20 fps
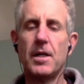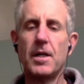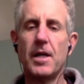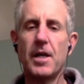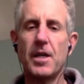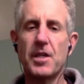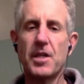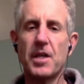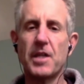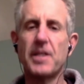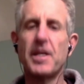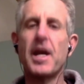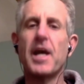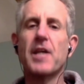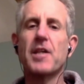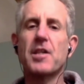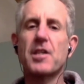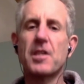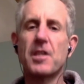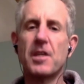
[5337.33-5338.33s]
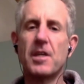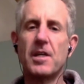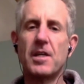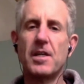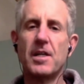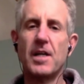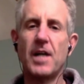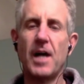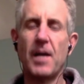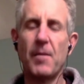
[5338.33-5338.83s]
He said, "Yes,
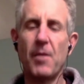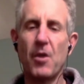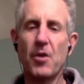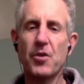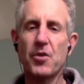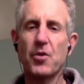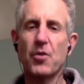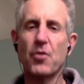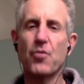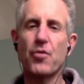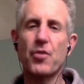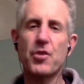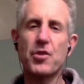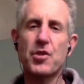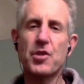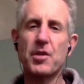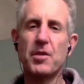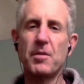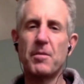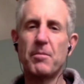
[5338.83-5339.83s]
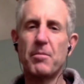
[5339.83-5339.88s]
I'm also Christian,